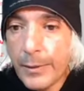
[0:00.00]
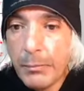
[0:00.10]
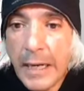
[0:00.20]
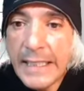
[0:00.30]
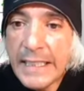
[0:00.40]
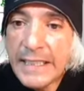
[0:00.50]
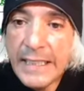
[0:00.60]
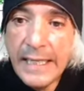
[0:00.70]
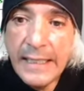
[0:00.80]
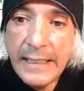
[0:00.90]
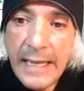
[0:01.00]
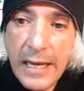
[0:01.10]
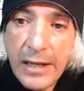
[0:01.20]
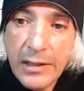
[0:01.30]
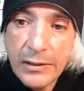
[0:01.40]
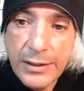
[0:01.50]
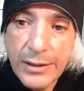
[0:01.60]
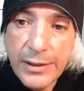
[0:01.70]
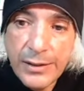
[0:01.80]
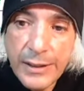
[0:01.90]
money is in and out.
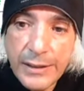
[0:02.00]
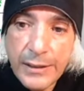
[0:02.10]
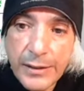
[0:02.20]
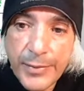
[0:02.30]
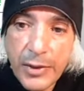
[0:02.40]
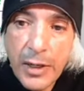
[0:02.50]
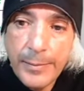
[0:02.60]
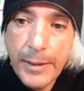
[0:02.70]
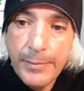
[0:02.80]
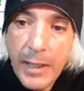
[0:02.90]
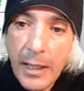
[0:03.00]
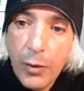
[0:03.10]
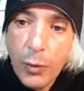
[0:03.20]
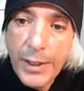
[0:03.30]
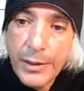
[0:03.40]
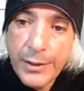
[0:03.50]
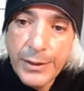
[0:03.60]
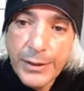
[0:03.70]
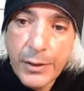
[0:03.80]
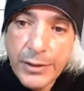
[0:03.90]
This Uranus is a problem. When
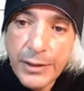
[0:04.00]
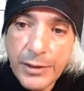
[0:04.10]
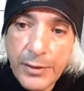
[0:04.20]
Uranus goes